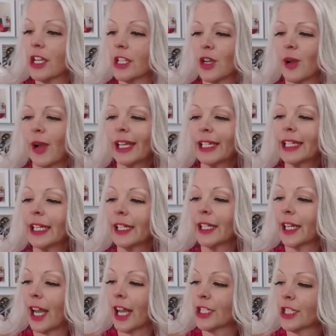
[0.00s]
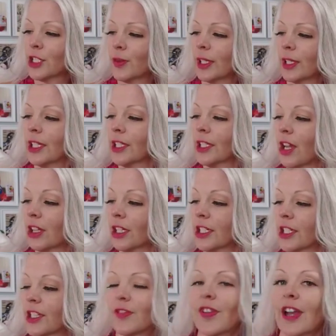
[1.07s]
So I get it. I just want to
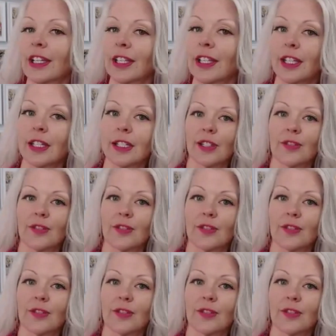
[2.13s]
acknowledge the fact that it's